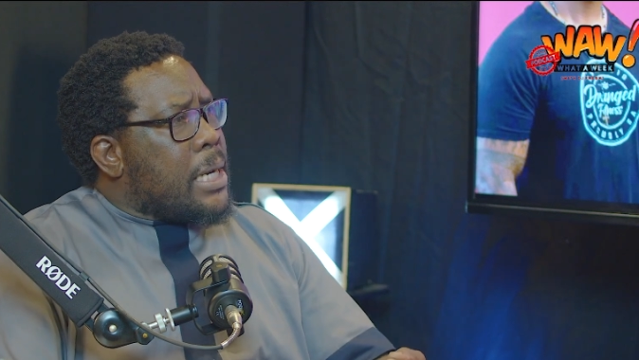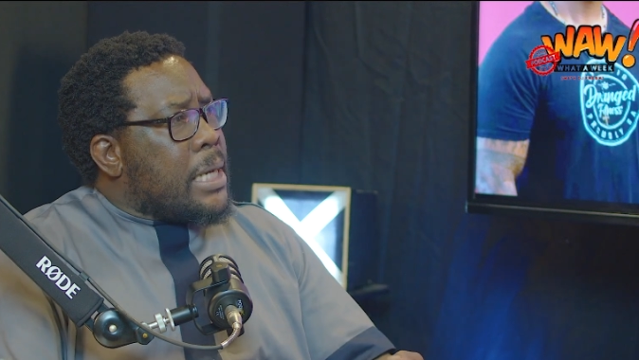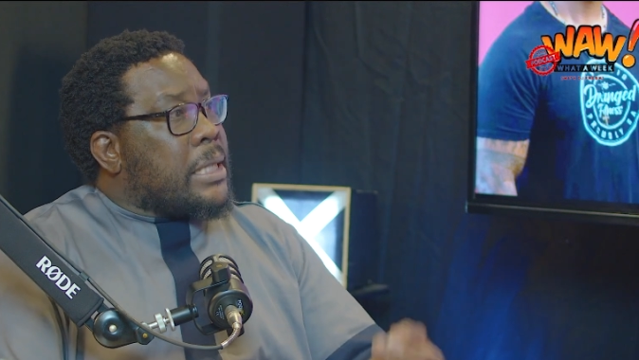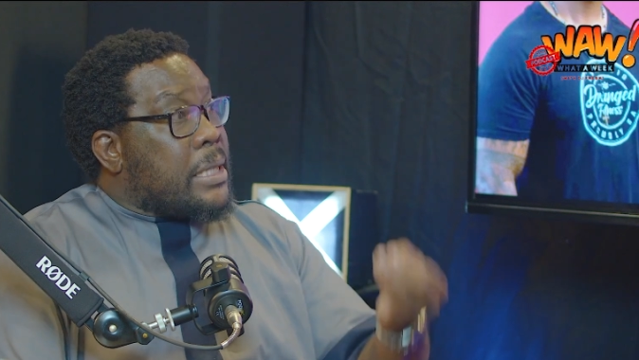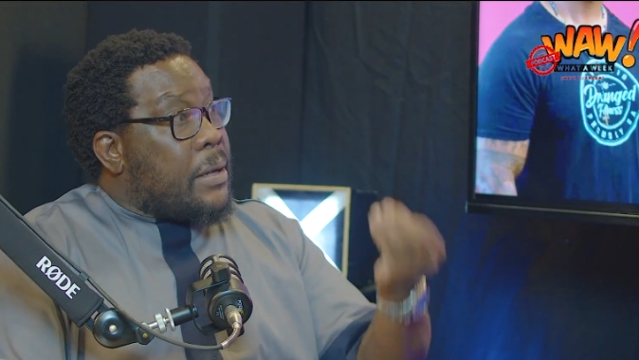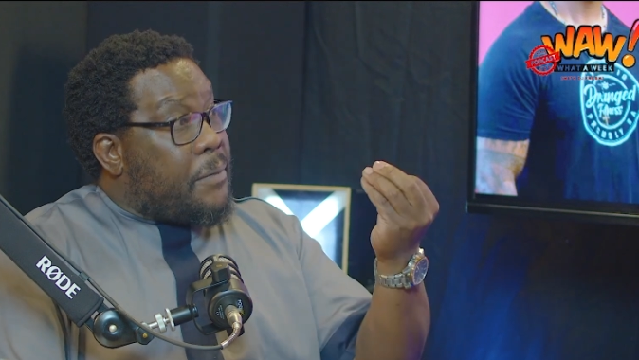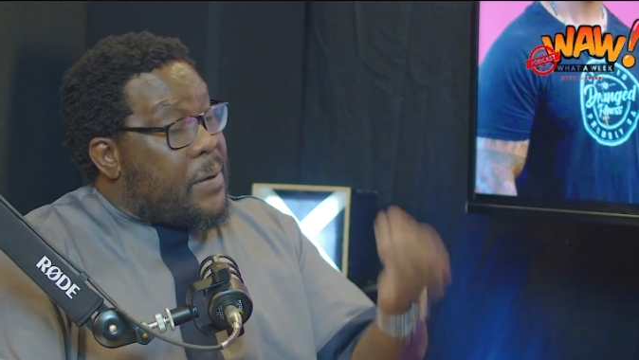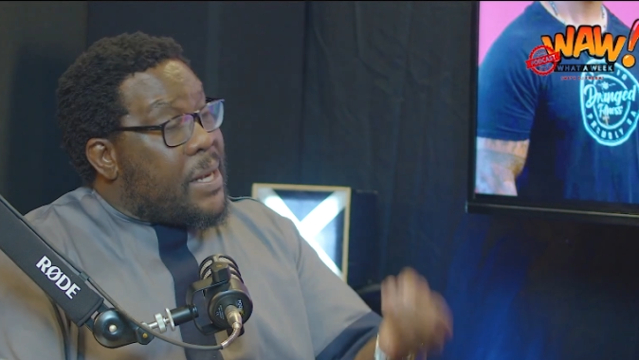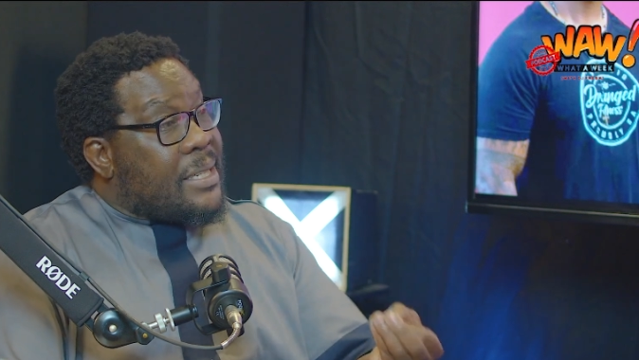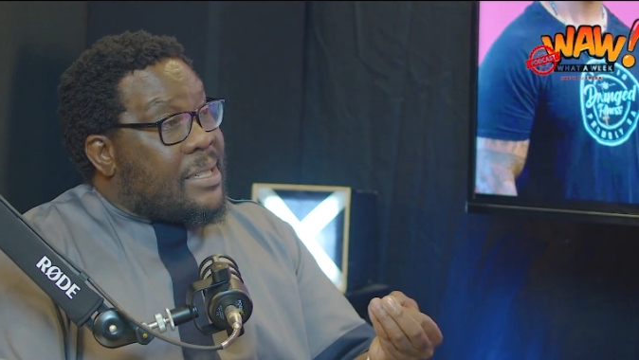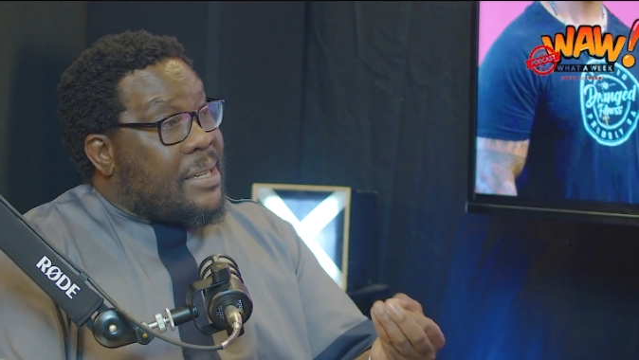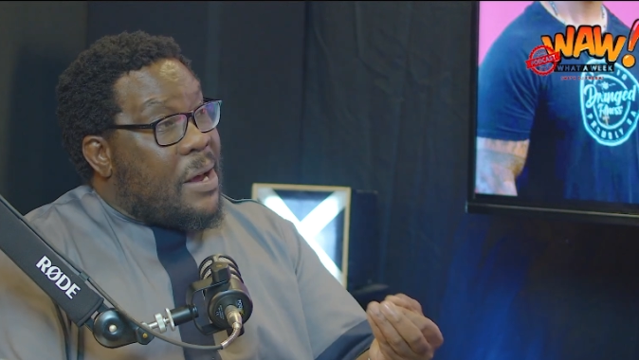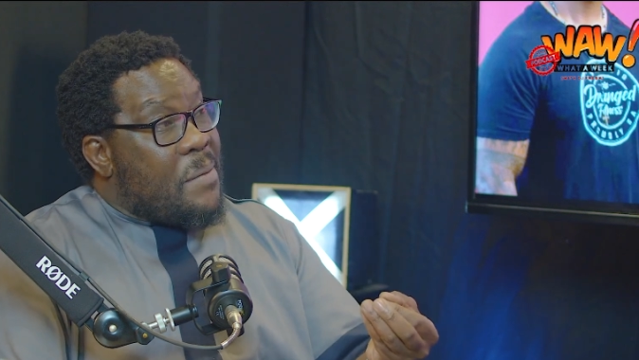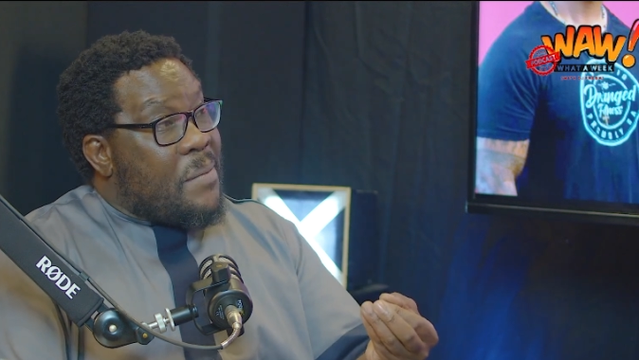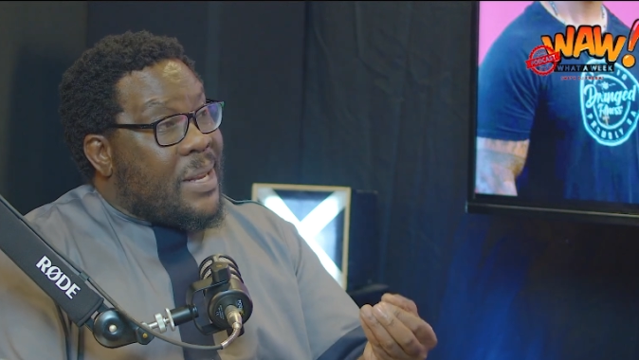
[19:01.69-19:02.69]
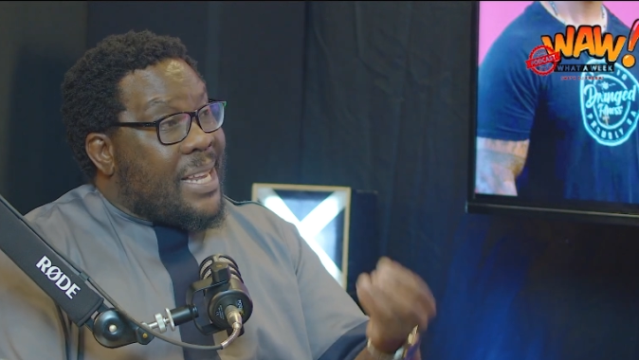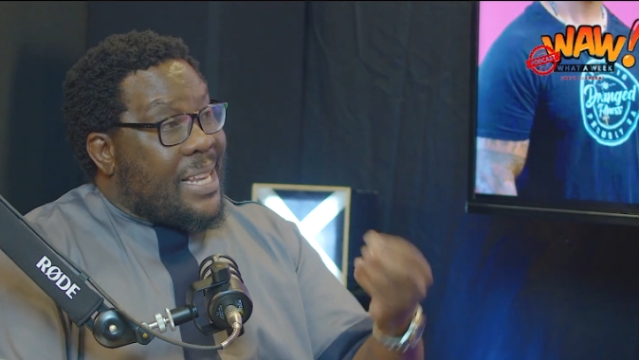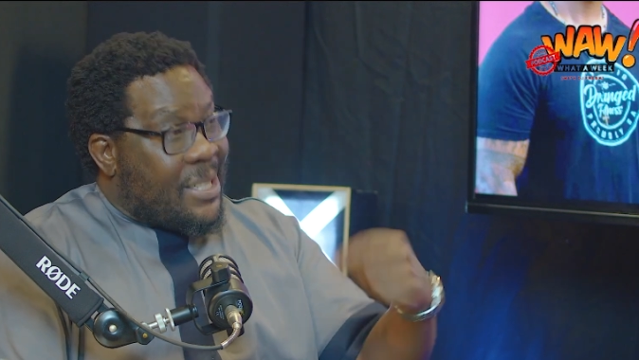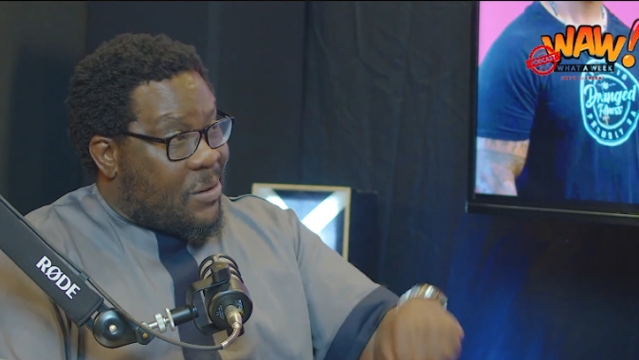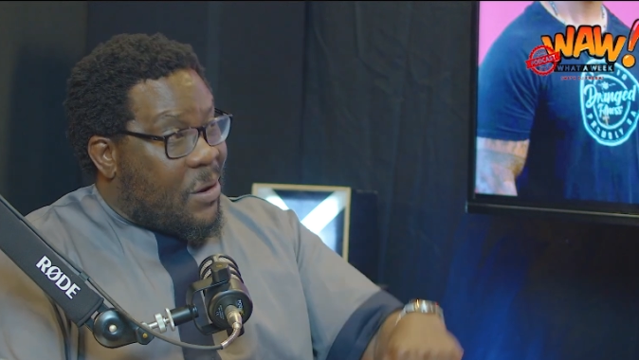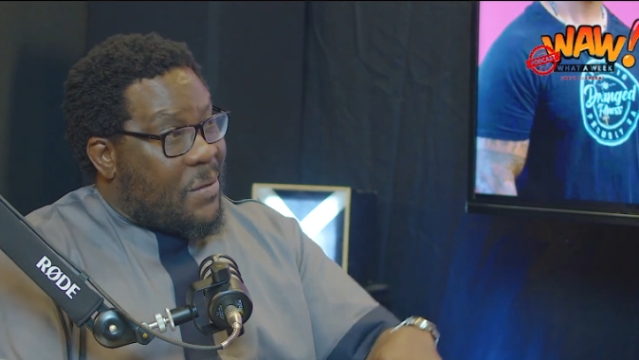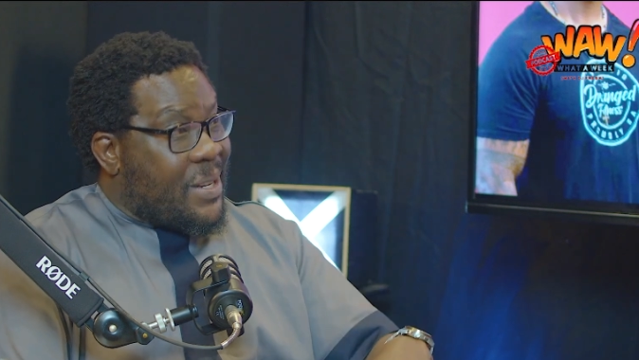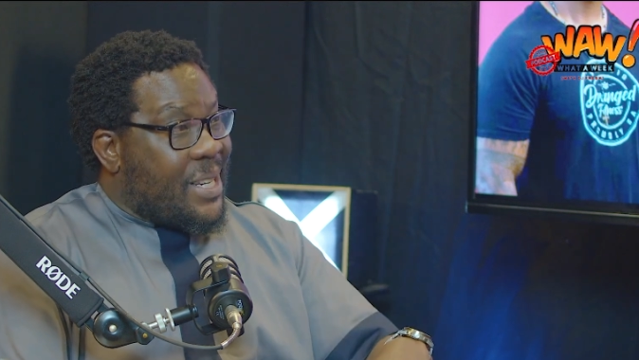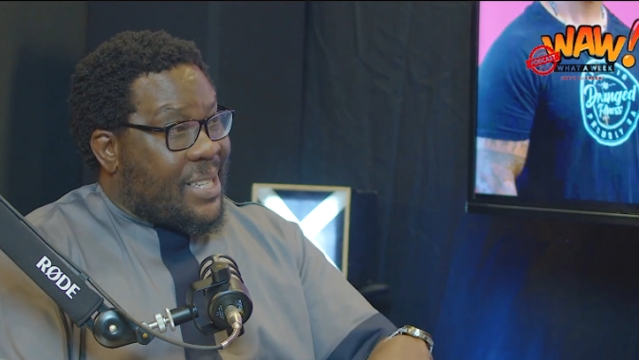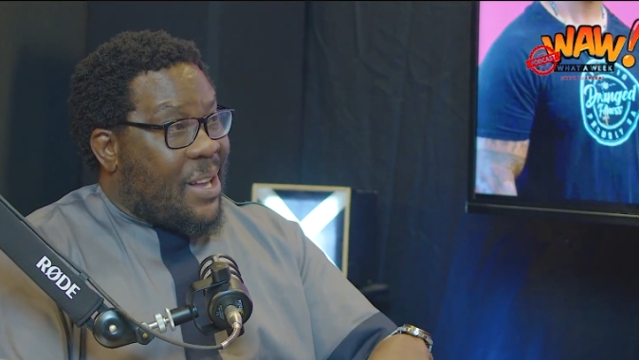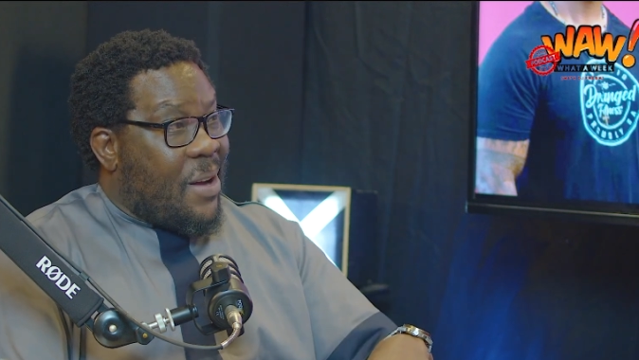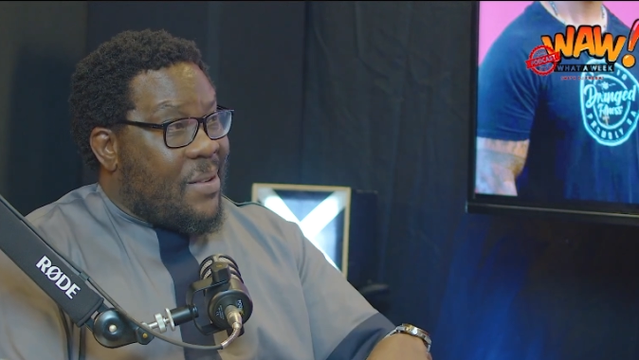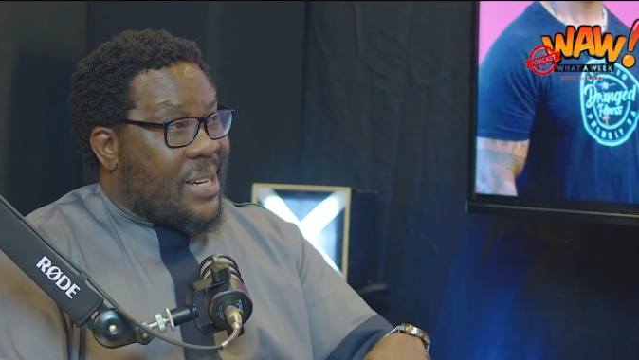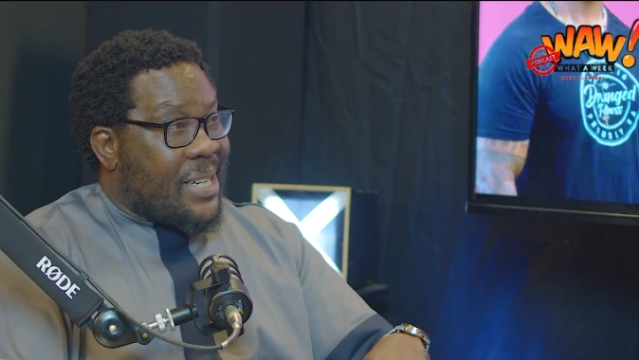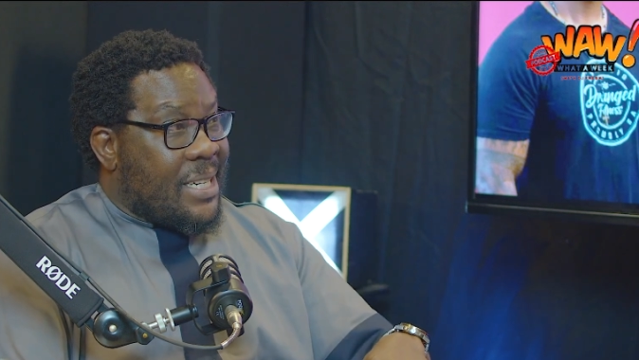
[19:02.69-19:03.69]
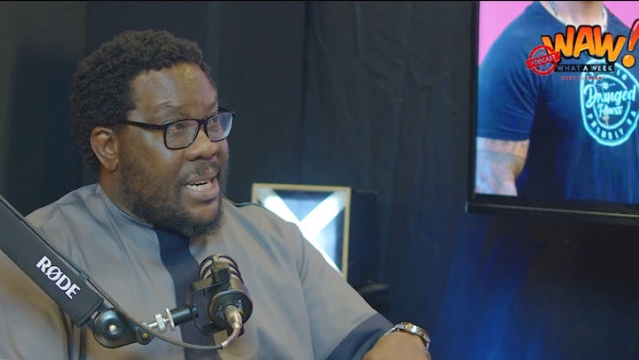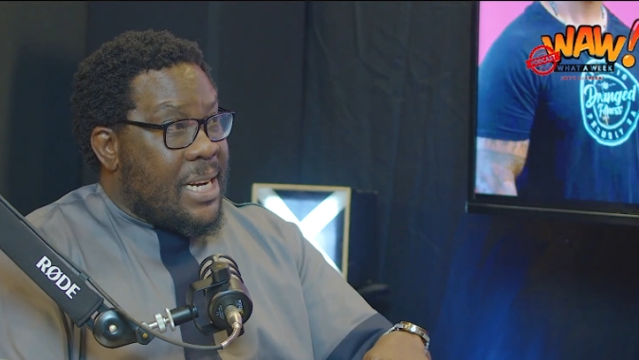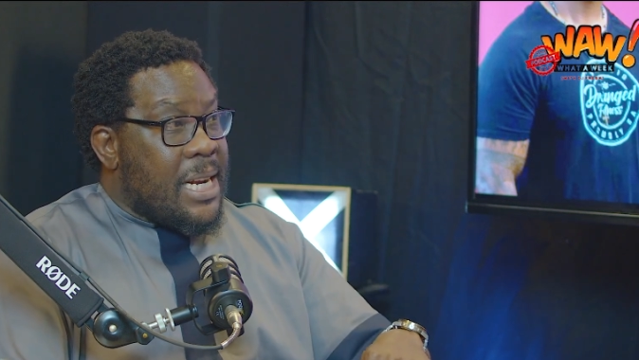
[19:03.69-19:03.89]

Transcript: It's the first time in the history of this country